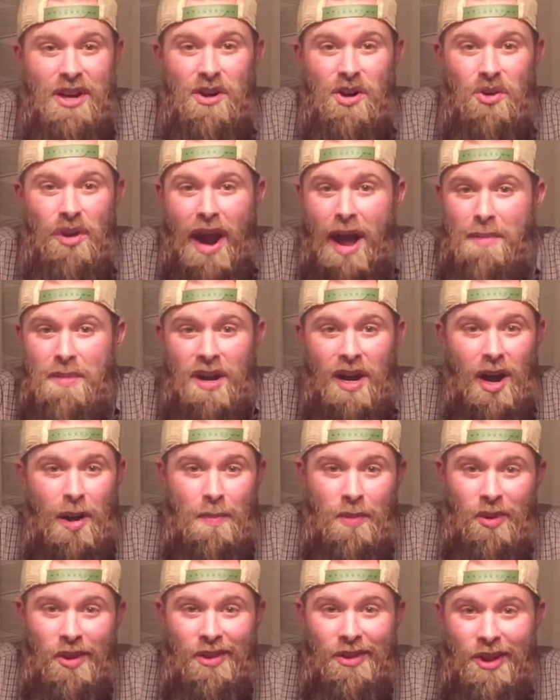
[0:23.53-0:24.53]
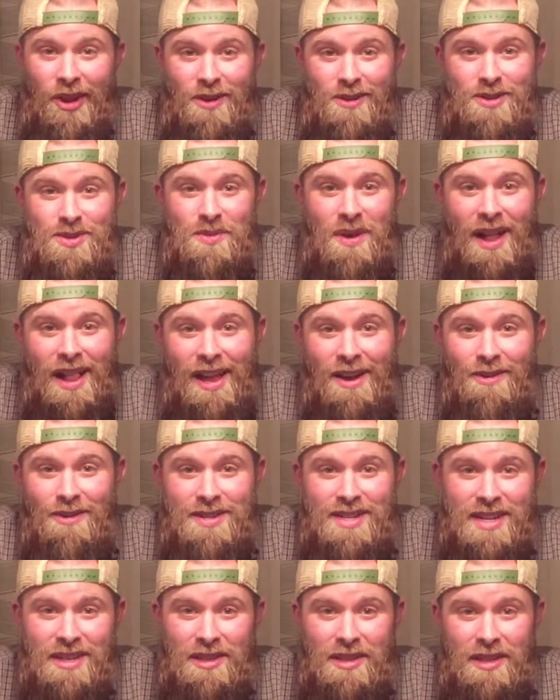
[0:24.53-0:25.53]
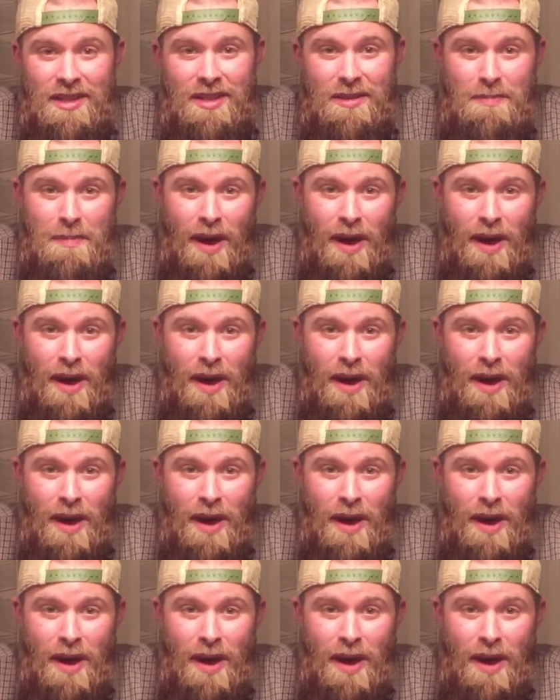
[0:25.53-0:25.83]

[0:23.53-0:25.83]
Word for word: grab a couple of those while I was at the